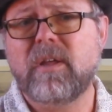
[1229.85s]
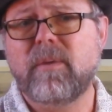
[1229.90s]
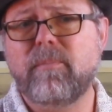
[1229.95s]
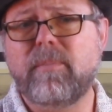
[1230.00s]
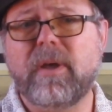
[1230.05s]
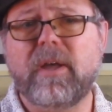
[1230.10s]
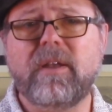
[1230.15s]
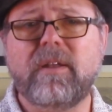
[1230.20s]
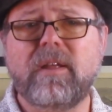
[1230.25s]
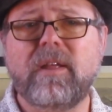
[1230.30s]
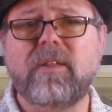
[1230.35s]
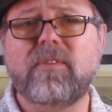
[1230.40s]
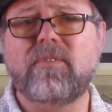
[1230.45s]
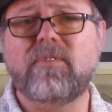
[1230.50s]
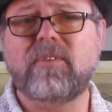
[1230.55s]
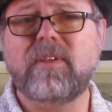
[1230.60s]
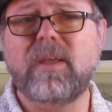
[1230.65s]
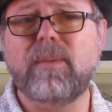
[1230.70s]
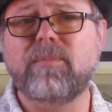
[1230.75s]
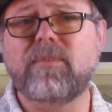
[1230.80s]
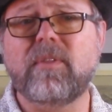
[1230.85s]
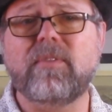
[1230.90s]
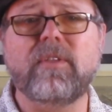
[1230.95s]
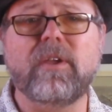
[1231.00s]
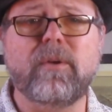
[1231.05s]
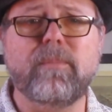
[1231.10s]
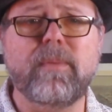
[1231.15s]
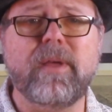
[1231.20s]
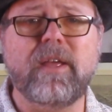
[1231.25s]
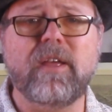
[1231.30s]
but it seems that
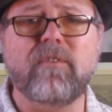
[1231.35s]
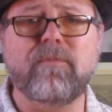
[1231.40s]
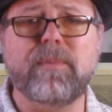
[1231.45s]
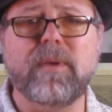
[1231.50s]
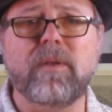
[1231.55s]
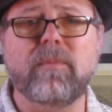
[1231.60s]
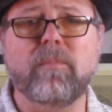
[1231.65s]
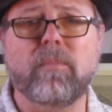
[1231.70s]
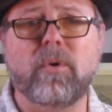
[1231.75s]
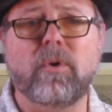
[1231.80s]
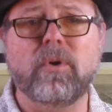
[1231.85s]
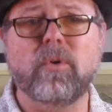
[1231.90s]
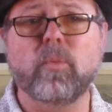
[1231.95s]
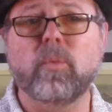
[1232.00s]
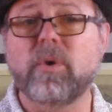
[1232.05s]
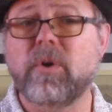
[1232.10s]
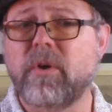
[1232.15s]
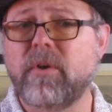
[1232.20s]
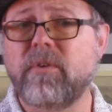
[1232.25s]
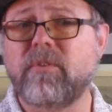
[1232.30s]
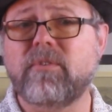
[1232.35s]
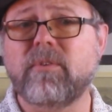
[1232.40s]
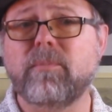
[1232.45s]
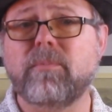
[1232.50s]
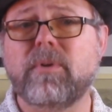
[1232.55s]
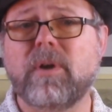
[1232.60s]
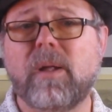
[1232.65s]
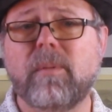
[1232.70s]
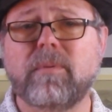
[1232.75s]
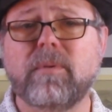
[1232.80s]
there may have been more worrisome
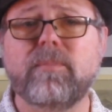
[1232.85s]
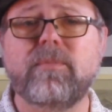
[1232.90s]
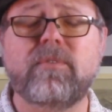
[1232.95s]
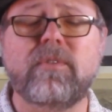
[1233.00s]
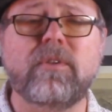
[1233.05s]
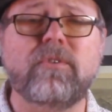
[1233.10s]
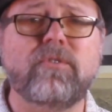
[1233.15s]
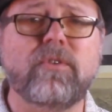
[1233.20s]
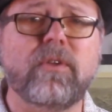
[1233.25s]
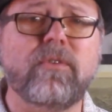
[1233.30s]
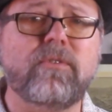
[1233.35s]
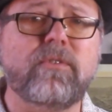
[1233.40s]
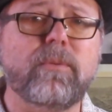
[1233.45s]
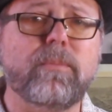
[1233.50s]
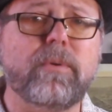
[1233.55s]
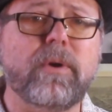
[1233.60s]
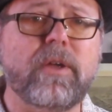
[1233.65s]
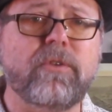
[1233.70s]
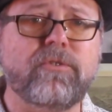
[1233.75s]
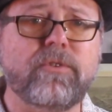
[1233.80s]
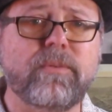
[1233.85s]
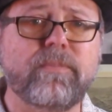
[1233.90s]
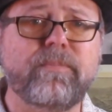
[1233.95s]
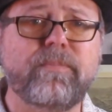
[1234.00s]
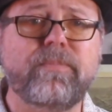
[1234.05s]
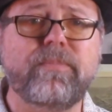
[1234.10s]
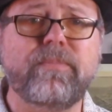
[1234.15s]
problems than just depression.